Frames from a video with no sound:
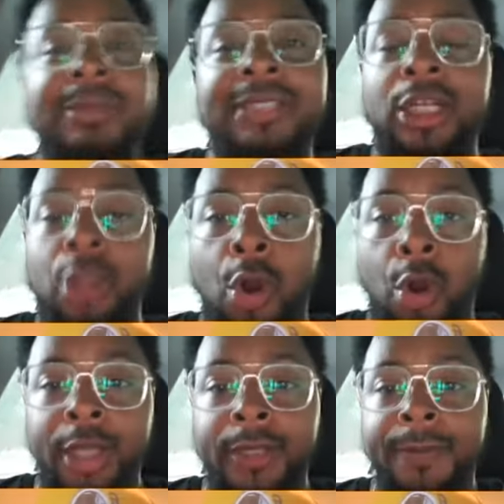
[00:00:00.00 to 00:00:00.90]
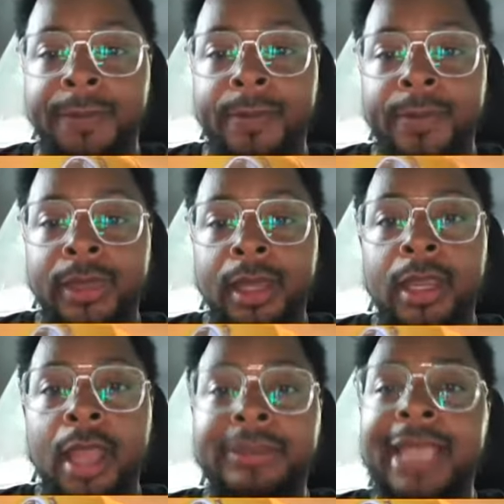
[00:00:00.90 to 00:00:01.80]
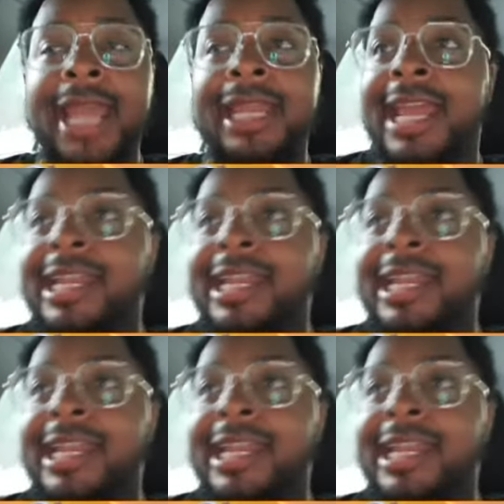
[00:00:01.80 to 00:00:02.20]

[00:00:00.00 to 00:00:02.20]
ignored. You know what I'm saying?